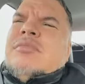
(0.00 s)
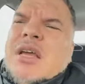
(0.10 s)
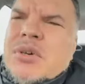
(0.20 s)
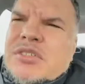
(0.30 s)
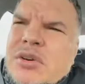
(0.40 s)
It
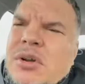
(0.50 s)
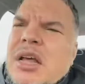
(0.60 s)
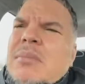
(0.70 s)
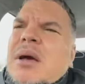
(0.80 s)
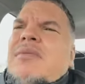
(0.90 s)
was the
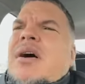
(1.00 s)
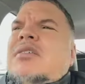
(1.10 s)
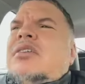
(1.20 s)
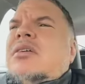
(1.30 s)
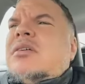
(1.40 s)
ulama of
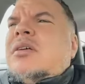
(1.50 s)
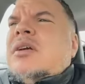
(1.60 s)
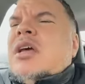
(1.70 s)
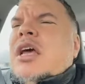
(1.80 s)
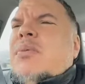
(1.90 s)
Azhar.
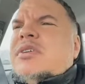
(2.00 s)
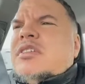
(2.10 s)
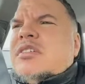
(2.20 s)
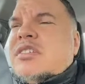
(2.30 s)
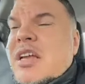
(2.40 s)
It was
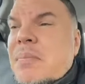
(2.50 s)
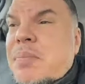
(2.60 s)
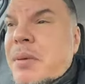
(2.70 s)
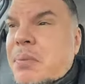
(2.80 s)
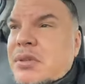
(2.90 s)
the same
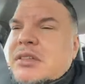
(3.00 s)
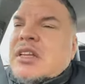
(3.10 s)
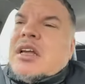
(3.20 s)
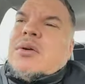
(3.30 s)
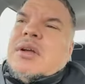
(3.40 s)
people that
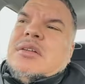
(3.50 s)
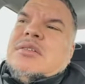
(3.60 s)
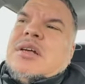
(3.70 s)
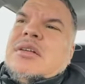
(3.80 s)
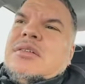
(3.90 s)
they
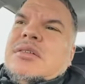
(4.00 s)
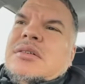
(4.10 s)
criticized.